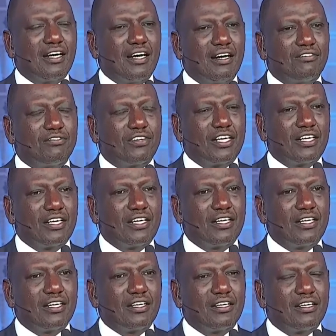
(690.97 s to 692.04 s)
have,
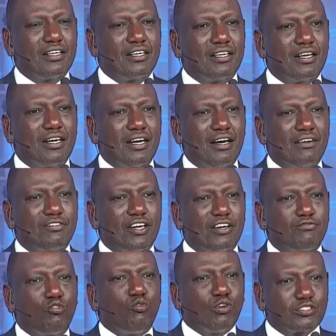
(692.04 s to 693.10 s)
uh, have,
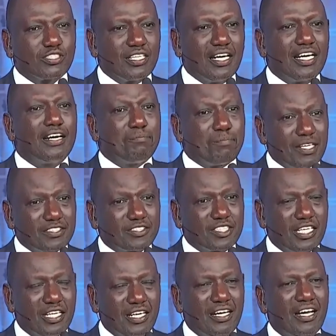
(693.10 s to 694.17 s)
have water and
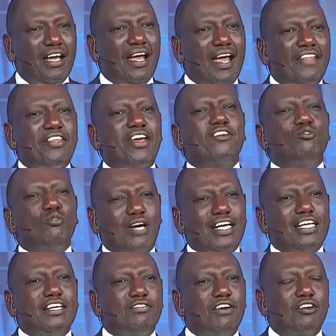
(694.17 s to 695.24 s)
pasture, and then you
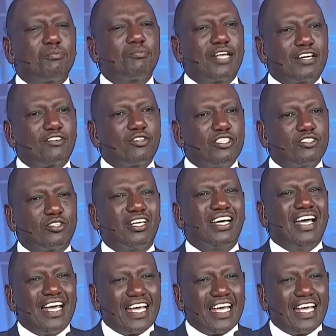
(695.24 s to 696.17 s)
can develop that region.